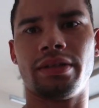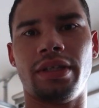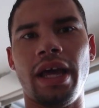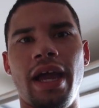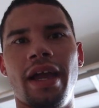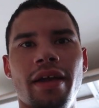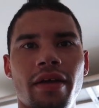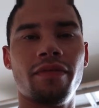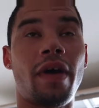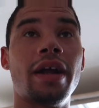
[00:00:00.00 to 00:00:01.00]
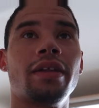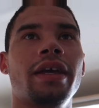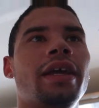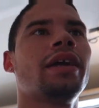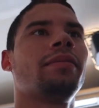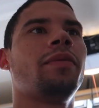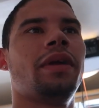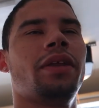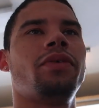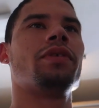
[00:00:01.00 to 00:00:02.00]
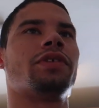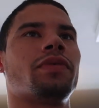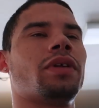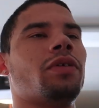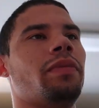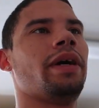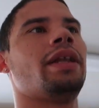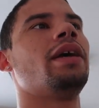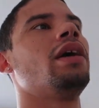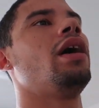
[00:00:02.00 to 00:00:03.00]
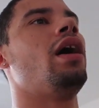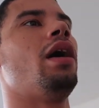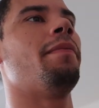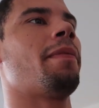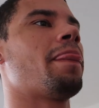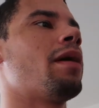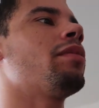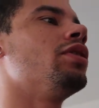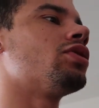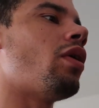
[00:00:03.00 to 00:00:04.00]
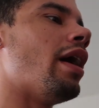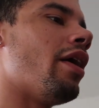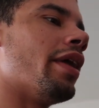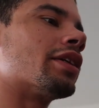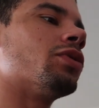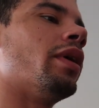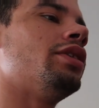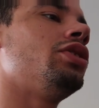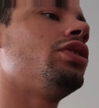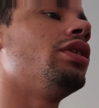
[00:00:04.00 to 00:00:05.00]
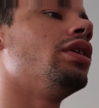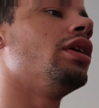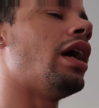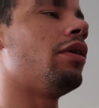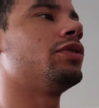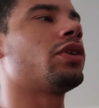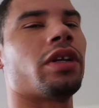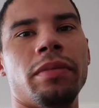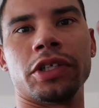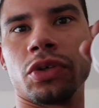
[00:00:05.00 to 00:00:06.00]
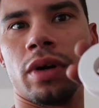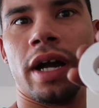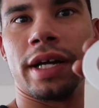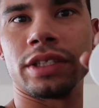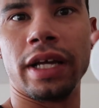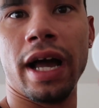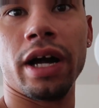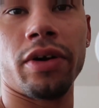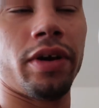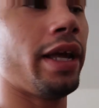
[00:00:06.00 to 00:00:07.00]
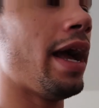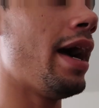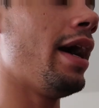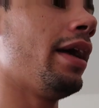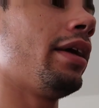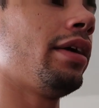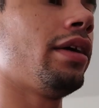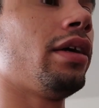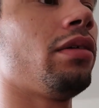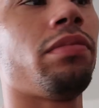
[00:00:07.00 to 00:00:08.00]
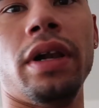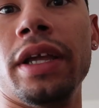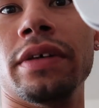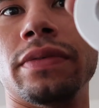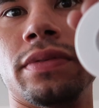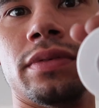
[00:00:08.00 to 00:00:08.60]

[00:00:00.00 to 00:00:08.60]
today, finally, been meaning to do this for a little bit. I'm gonna install a Haldex switch. I was looking in my drawer, actually. I already had plenty of